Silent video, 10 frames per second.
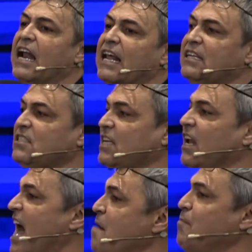and still
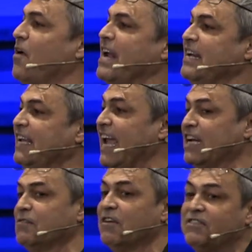operate in the
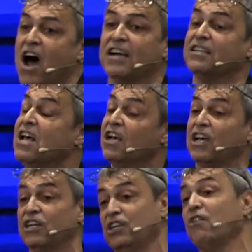kingdom of darkness?
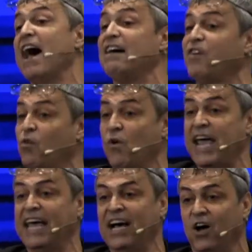Because you have
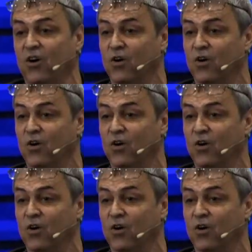a will.